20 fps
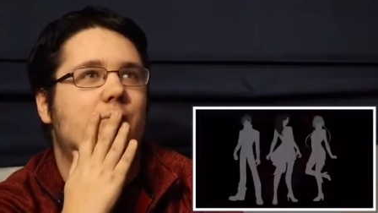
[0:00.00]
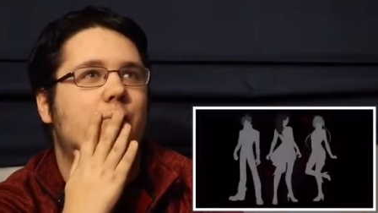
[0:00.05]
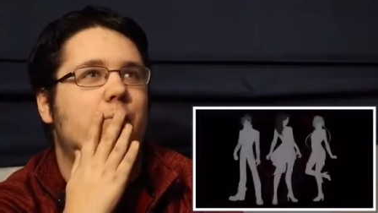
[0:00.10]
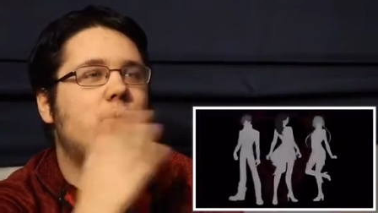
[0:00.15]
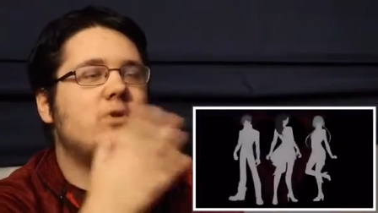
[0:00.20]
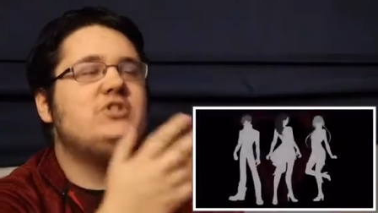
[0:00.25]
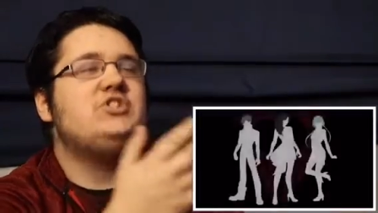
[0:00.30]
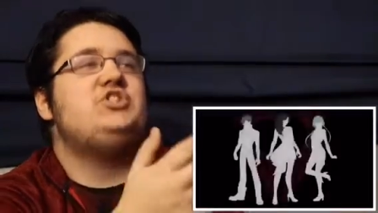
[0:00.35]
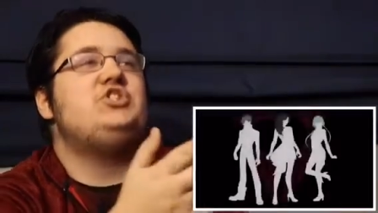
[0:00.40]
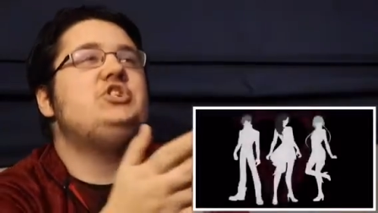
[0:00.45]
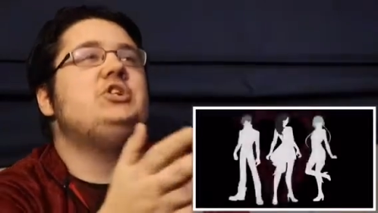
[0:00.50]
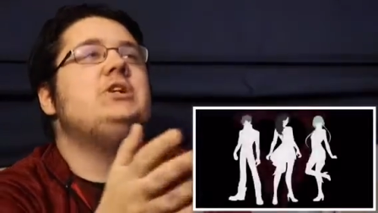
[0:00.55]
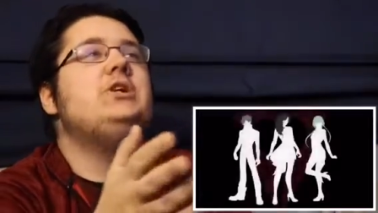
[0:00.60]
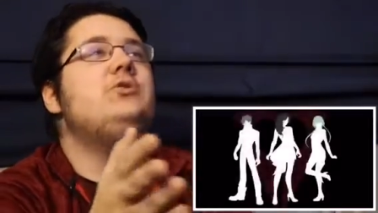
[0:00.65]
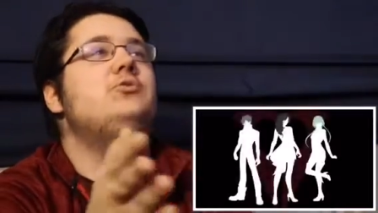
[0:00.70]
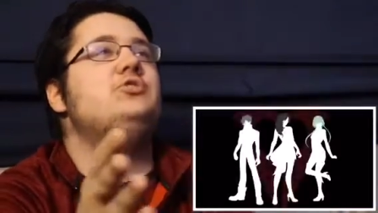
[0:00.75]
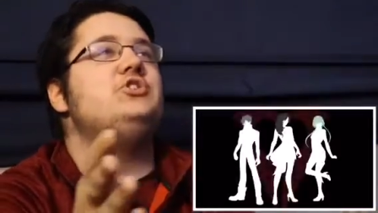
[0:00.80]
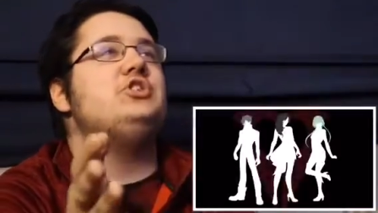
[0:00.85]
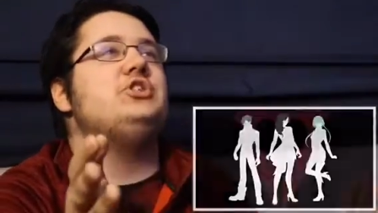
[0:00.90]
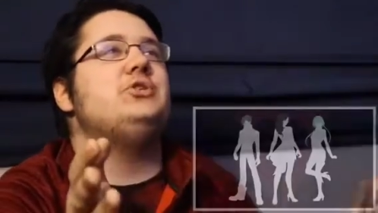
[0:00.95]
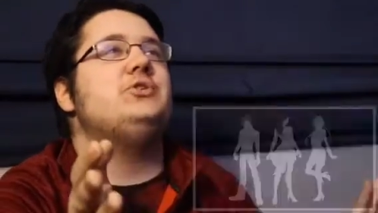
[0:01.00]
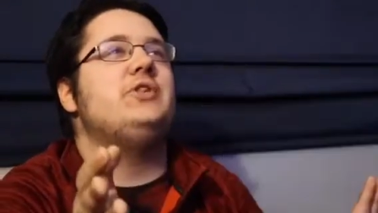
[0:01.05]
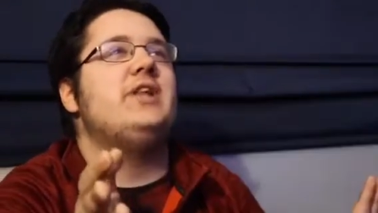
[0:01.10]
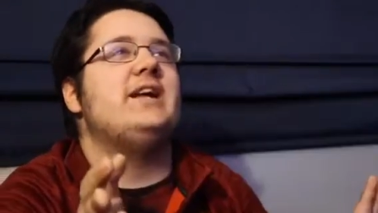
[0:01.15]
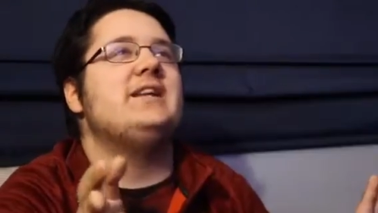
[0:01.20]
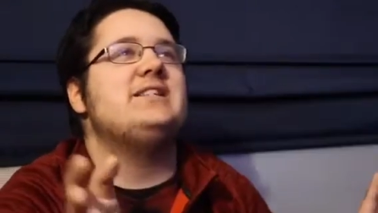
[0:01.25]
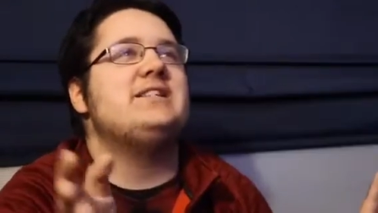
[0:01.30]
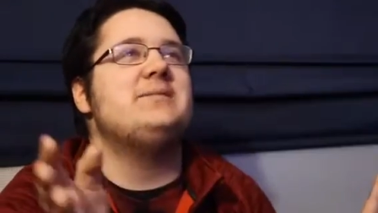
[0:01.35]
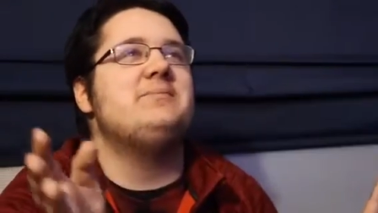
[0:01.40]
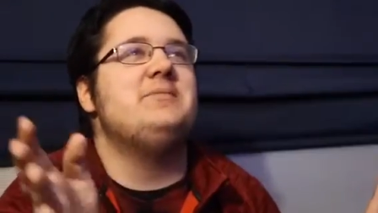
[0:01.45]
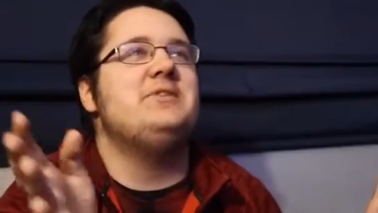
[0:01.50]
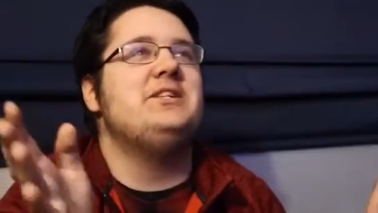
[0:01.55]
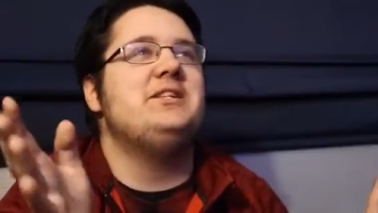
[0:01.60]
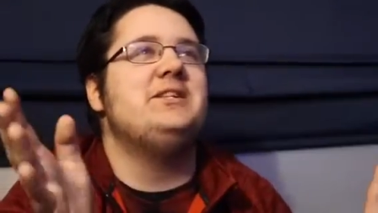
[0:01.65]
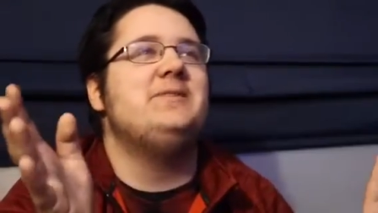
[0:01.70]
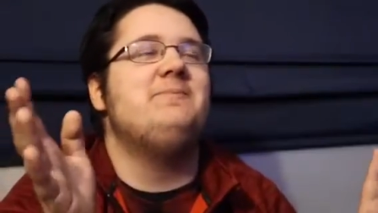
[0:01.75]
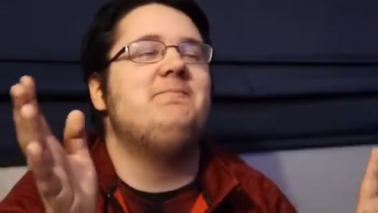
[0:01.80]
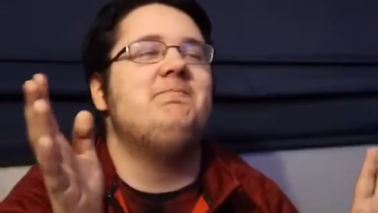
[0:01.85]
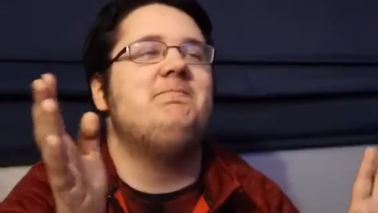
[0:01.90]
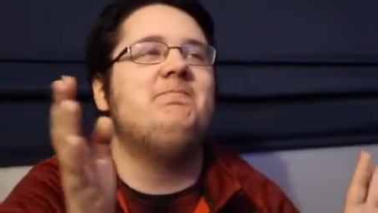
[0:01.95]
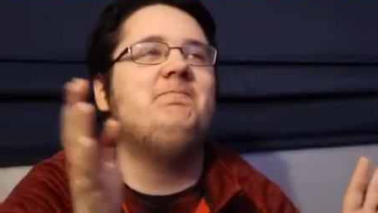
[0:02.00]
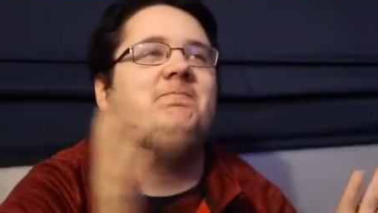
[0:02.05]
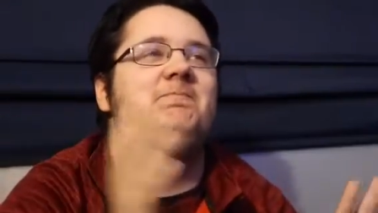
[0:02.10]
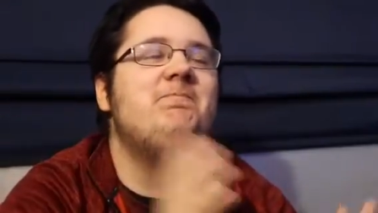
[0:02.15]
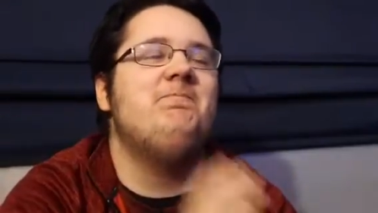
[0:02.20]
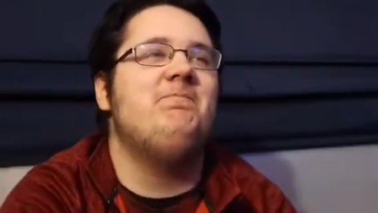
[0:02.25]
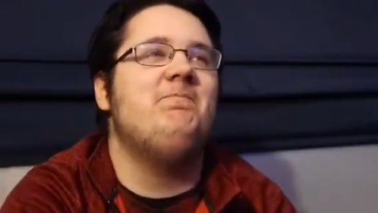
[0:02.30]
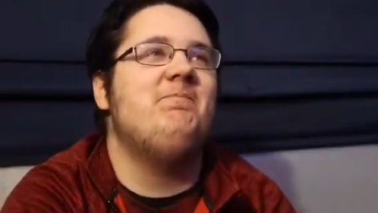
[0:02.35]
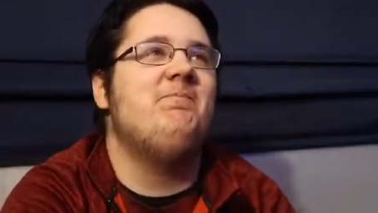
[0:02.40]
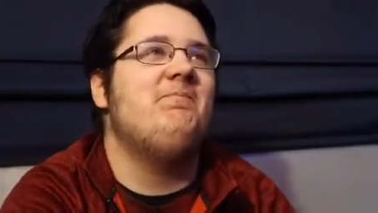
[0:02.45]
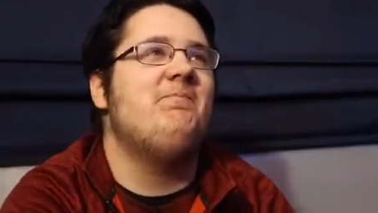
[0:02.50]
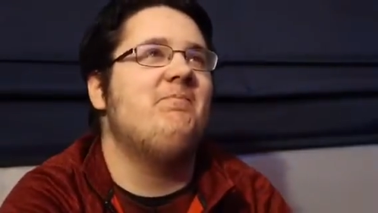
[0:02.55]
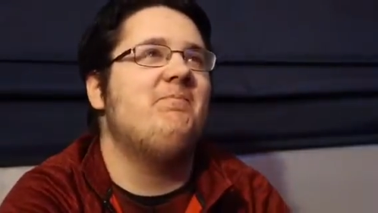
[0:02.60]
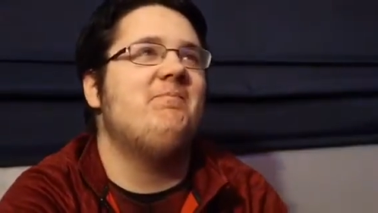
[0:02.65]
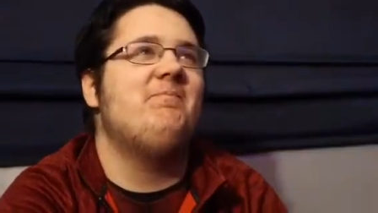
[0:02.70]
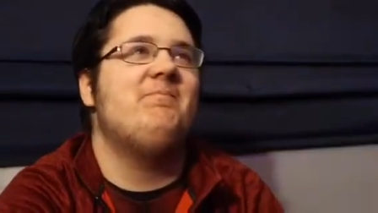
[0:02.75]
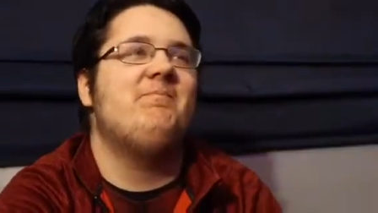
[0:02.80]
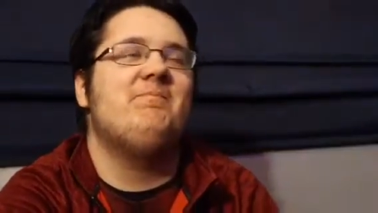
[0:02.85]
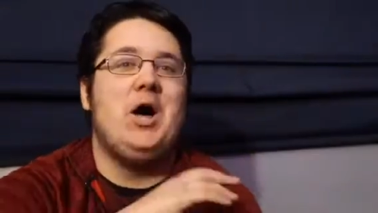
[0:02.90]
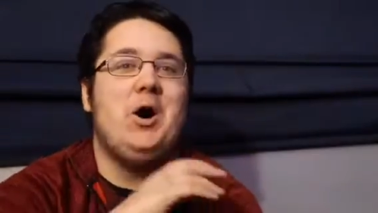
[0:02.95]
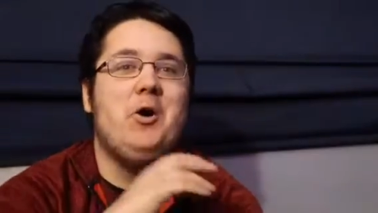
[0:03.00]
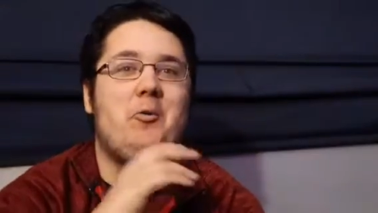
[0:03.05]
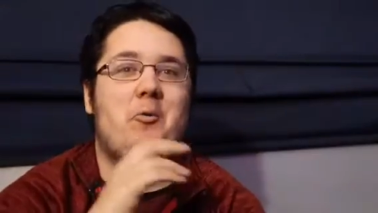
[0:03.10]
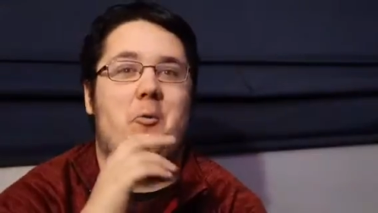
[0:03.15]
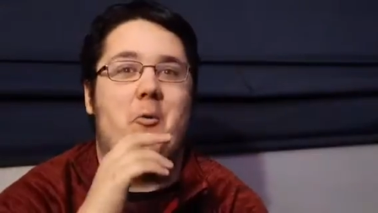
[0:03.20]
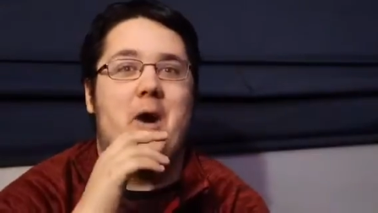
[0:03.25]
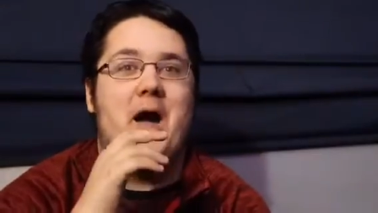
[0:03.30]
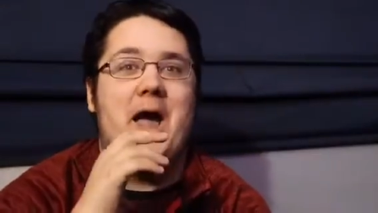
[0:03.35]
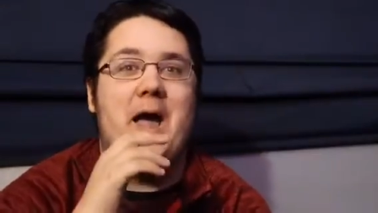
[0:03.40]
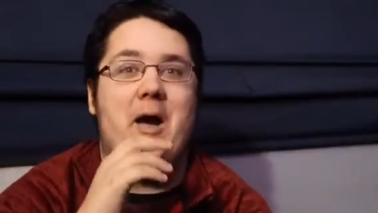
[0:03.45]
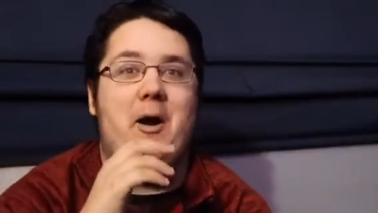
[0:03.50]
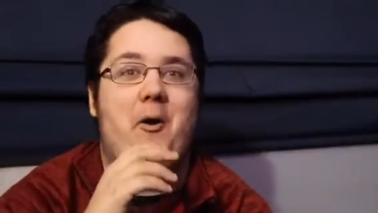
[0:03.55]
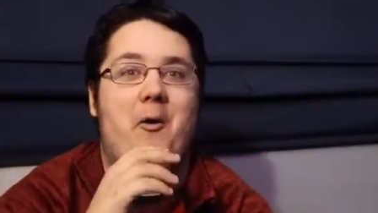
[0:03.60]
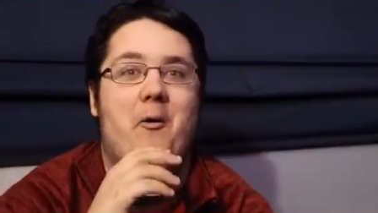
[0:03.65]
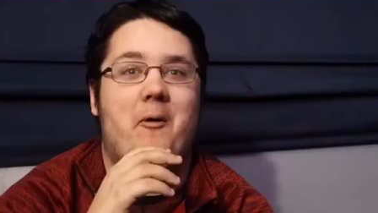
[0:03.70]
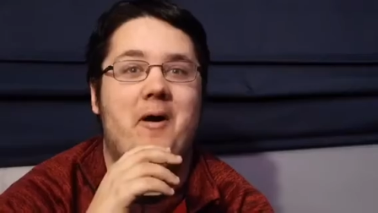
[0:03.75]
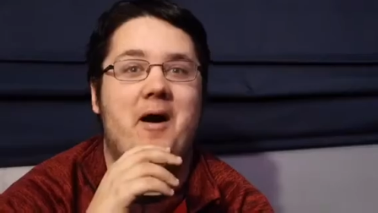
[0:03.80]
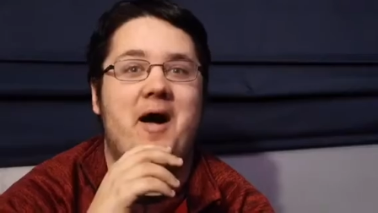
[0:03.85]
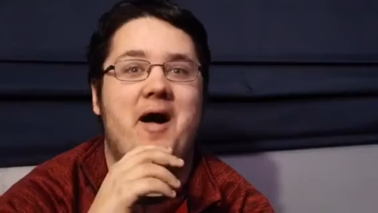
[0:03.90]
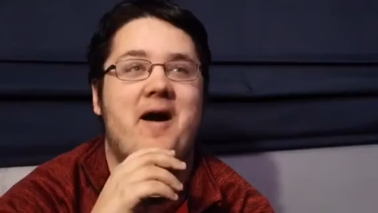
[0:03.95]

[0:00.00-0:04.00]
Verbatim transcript: But don't do that to me. Wow.